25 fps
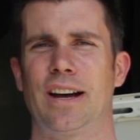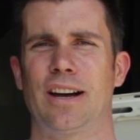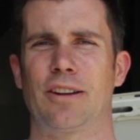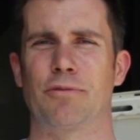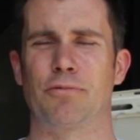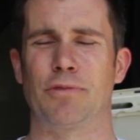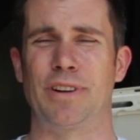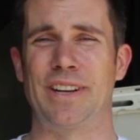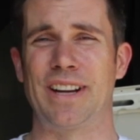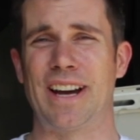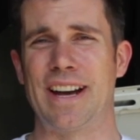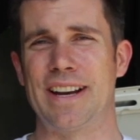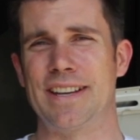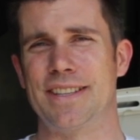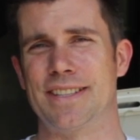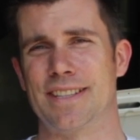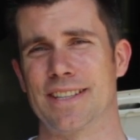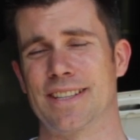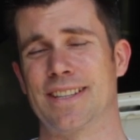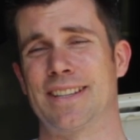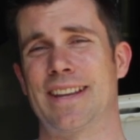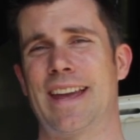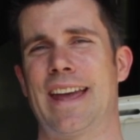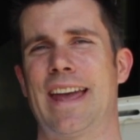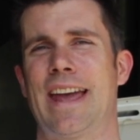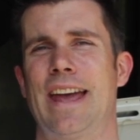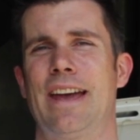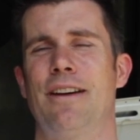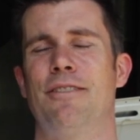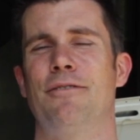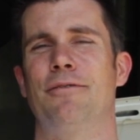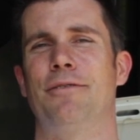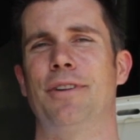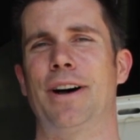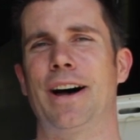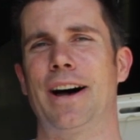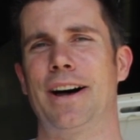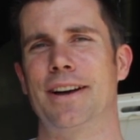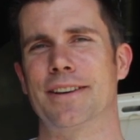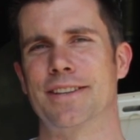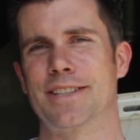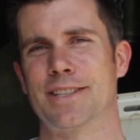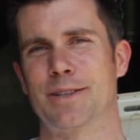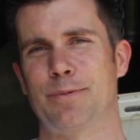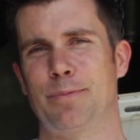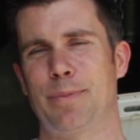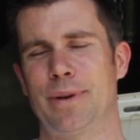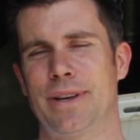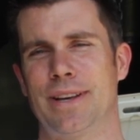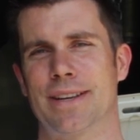Rene didn't have a
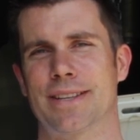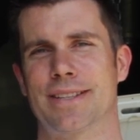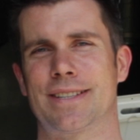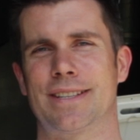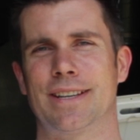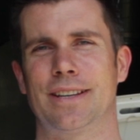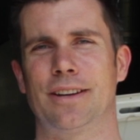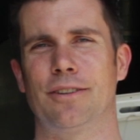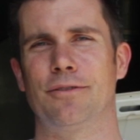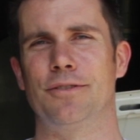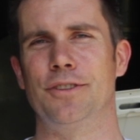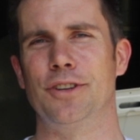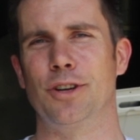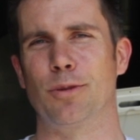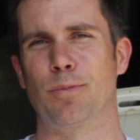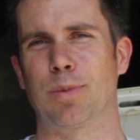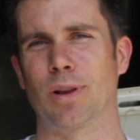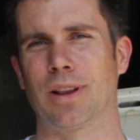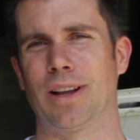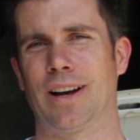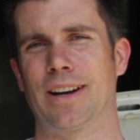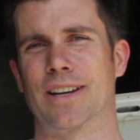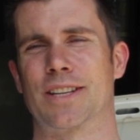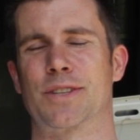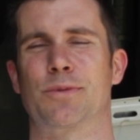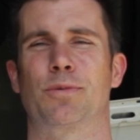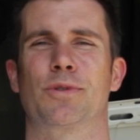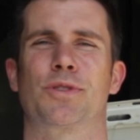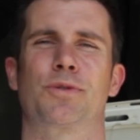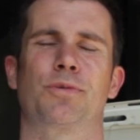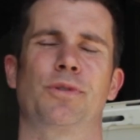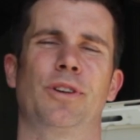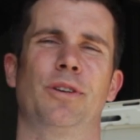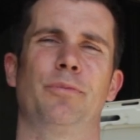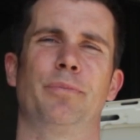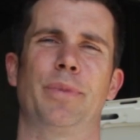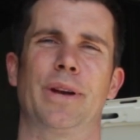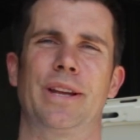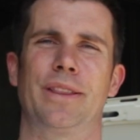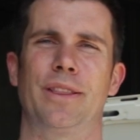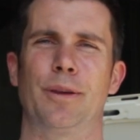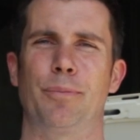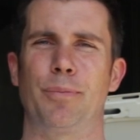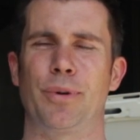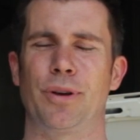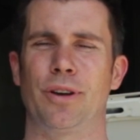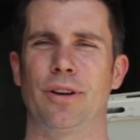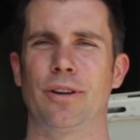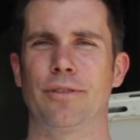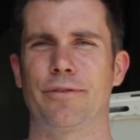spare set of new plugs, which would have been the
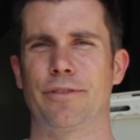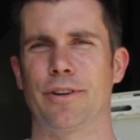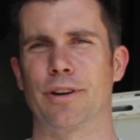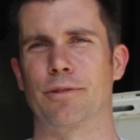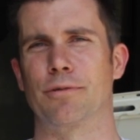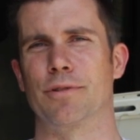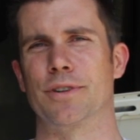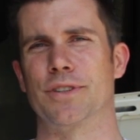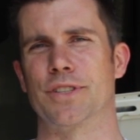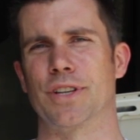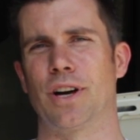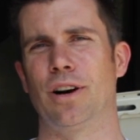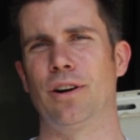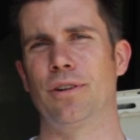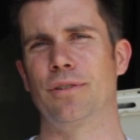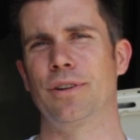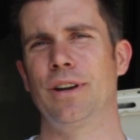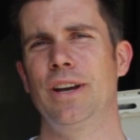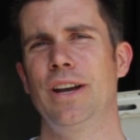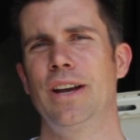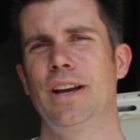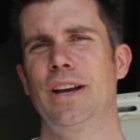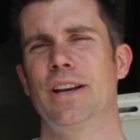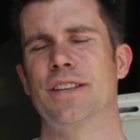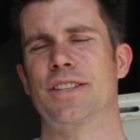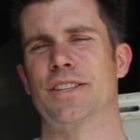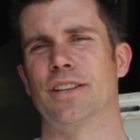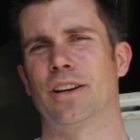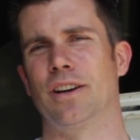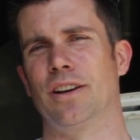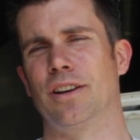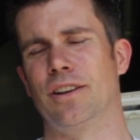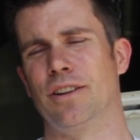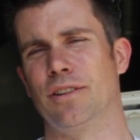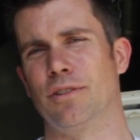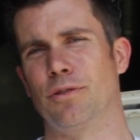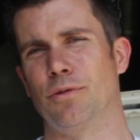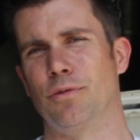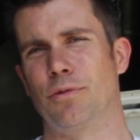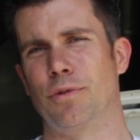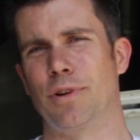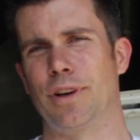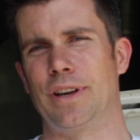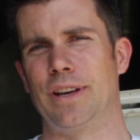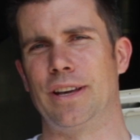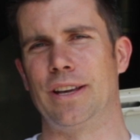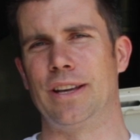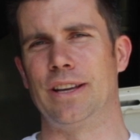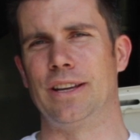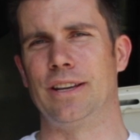perfect result, so
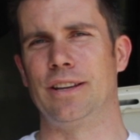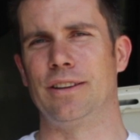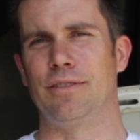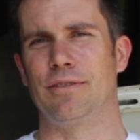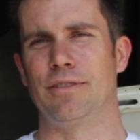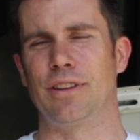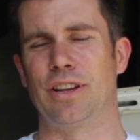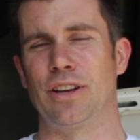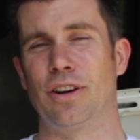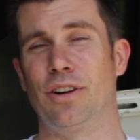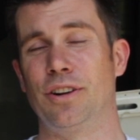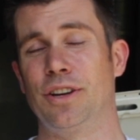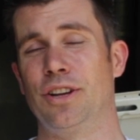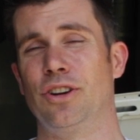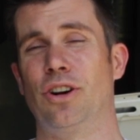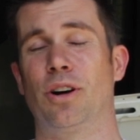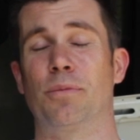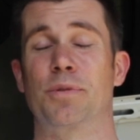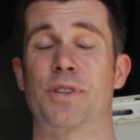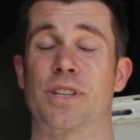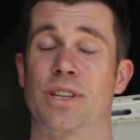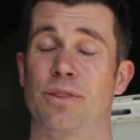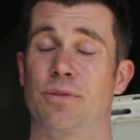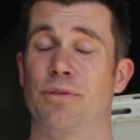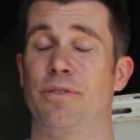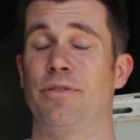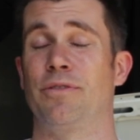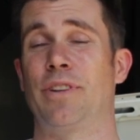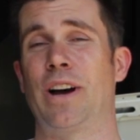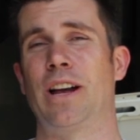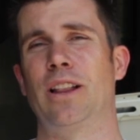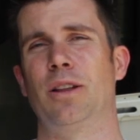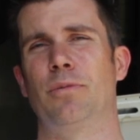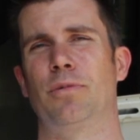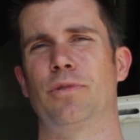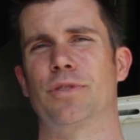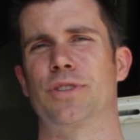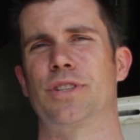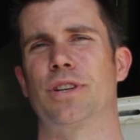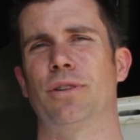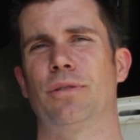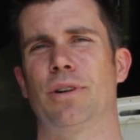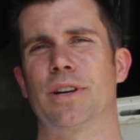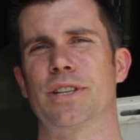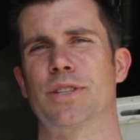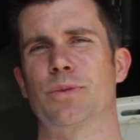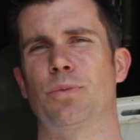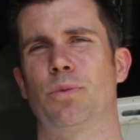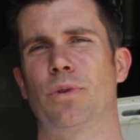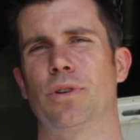the only option available to
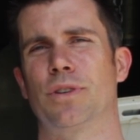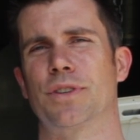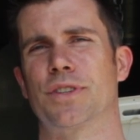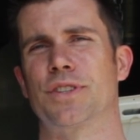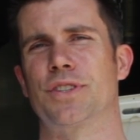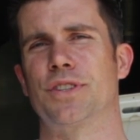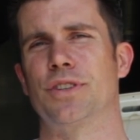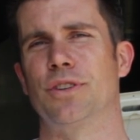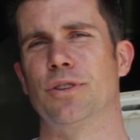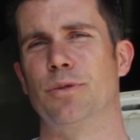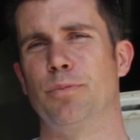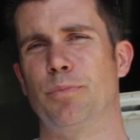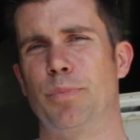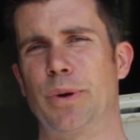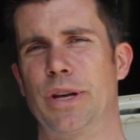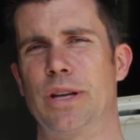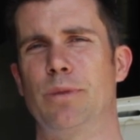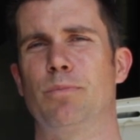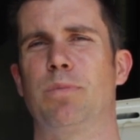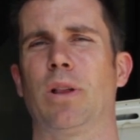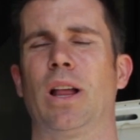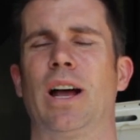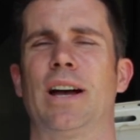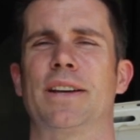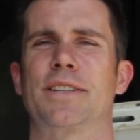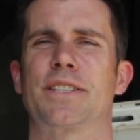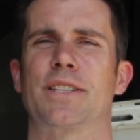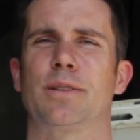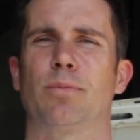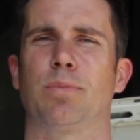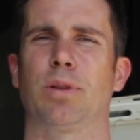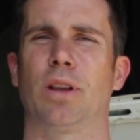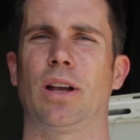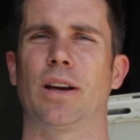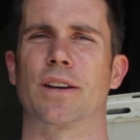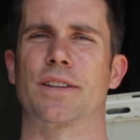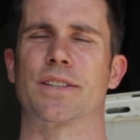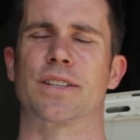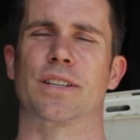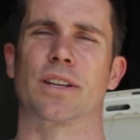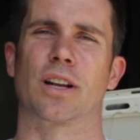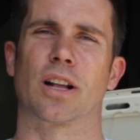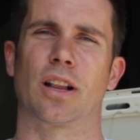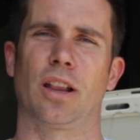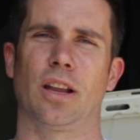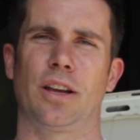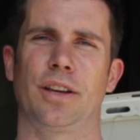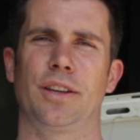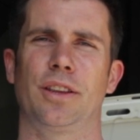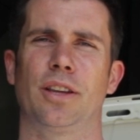us was to bead blast the plugs and
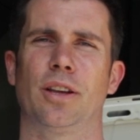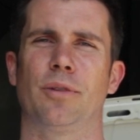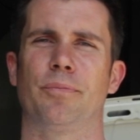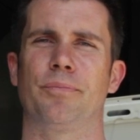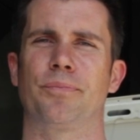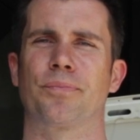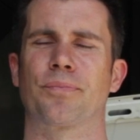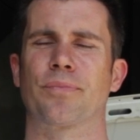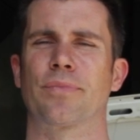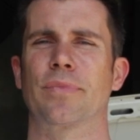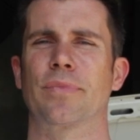clean them.